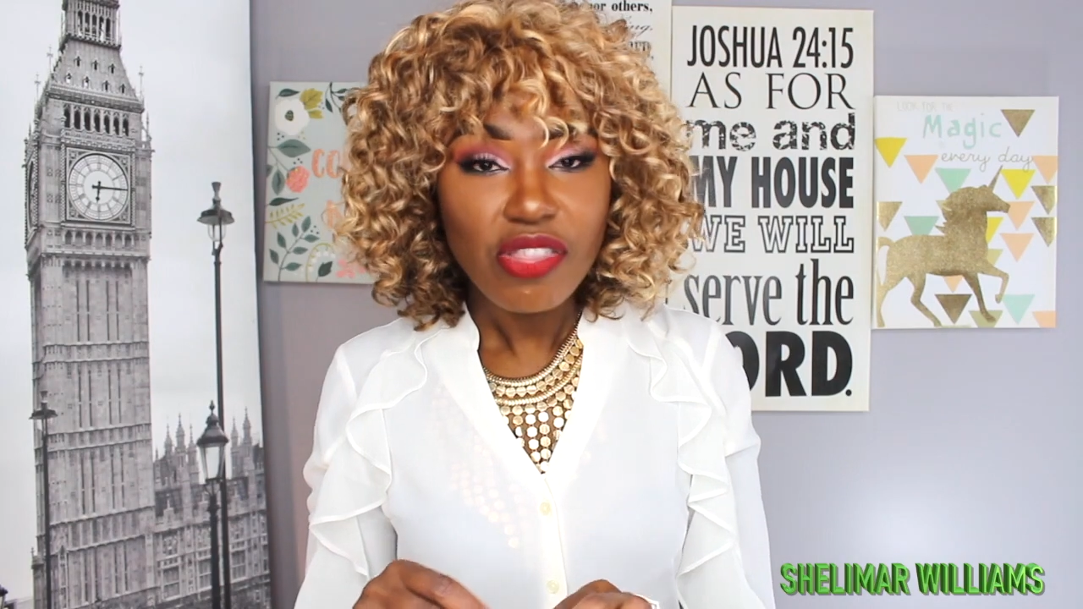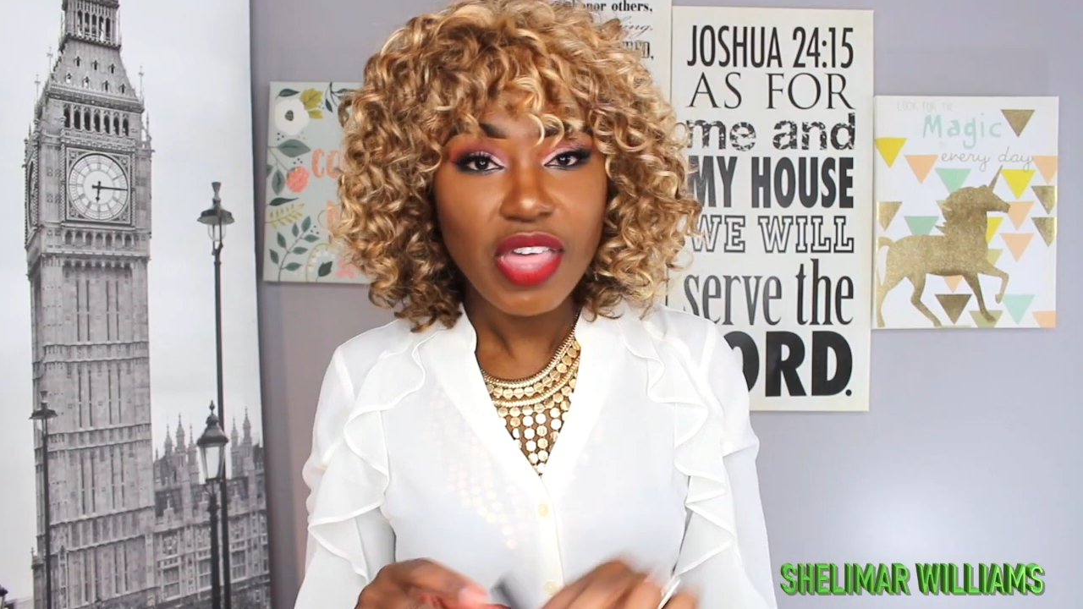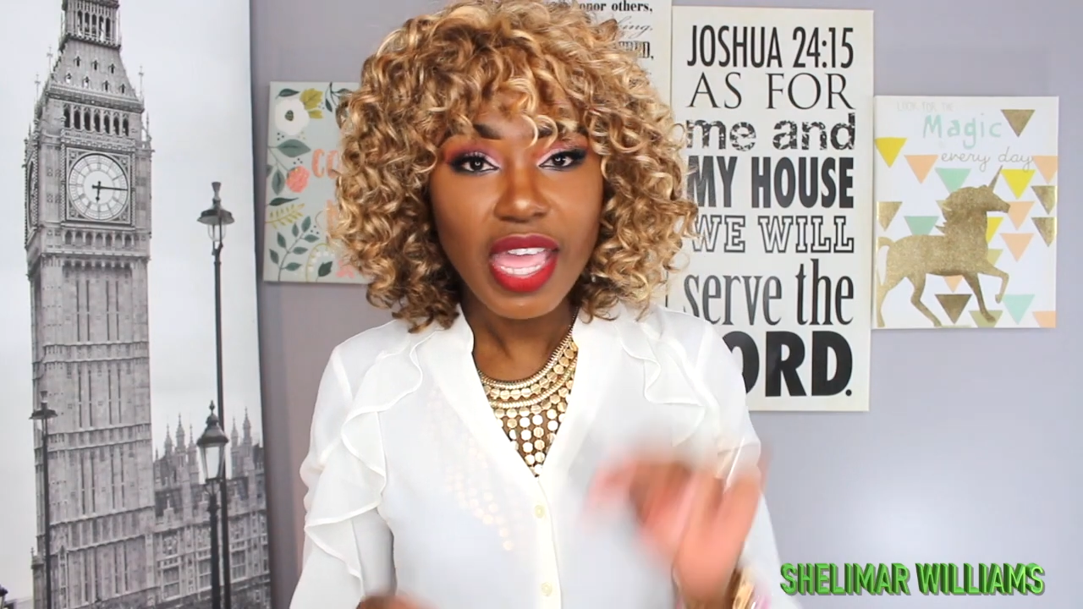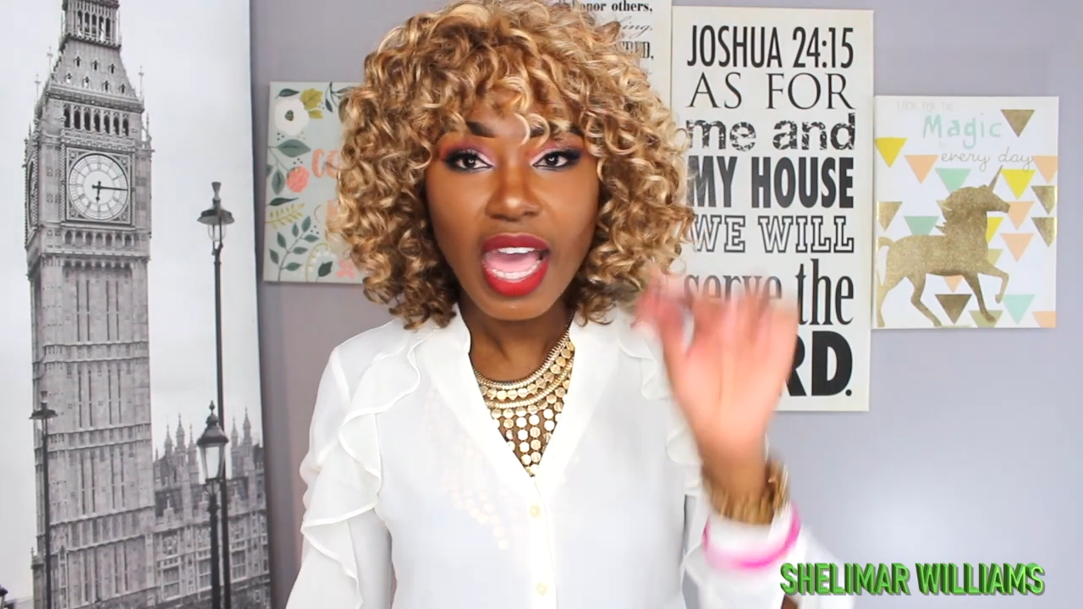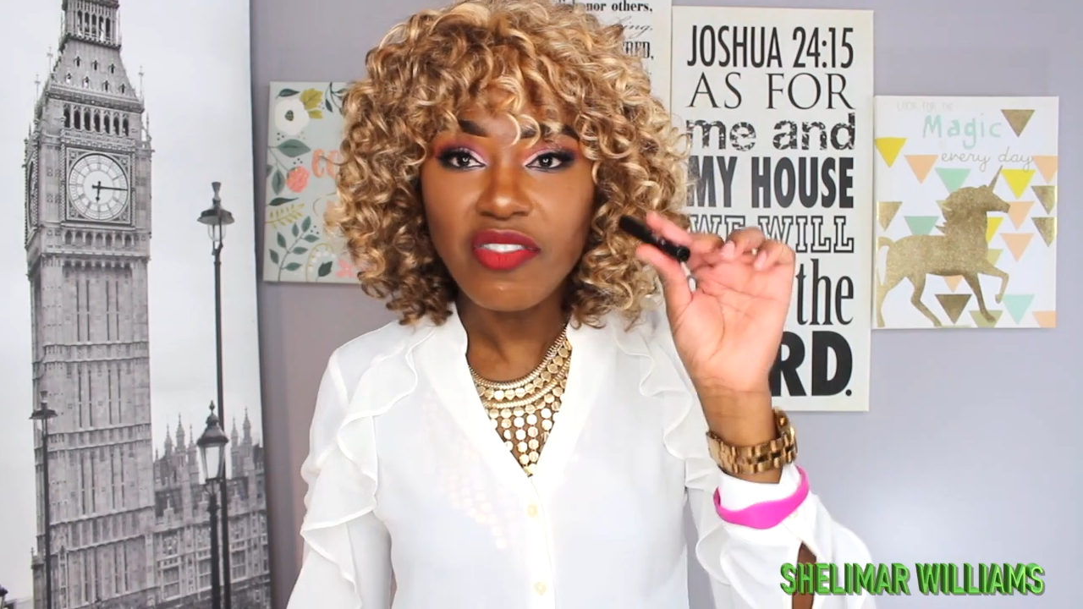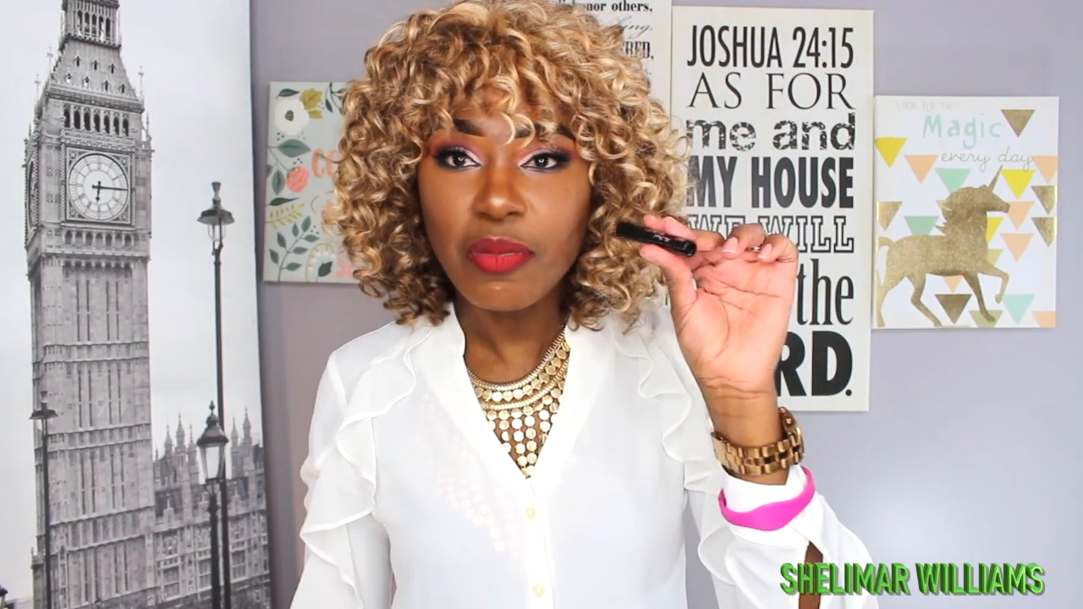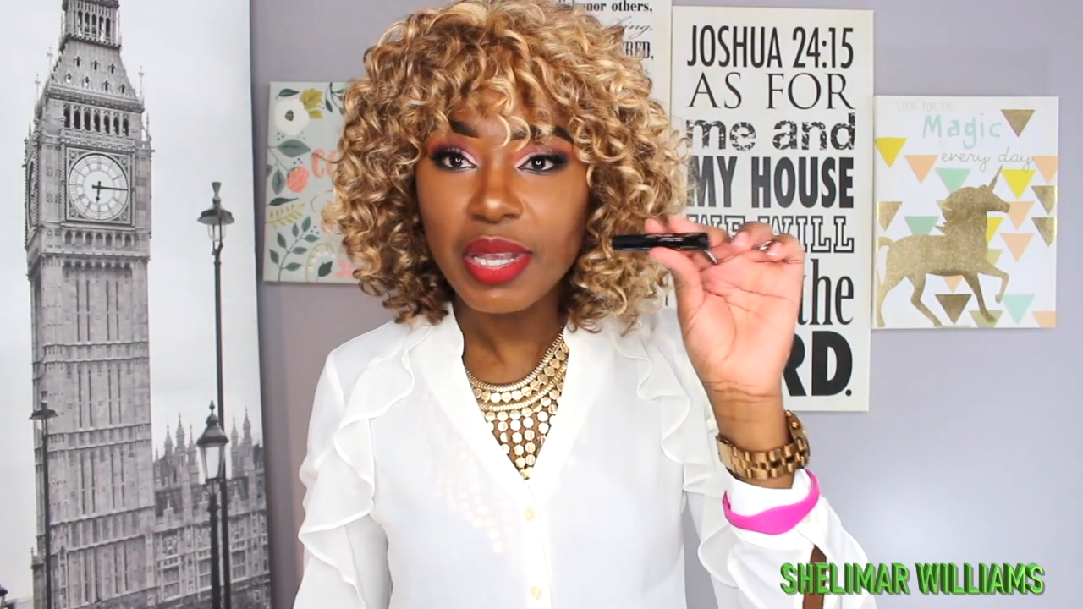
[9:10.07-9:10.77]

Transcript: They have a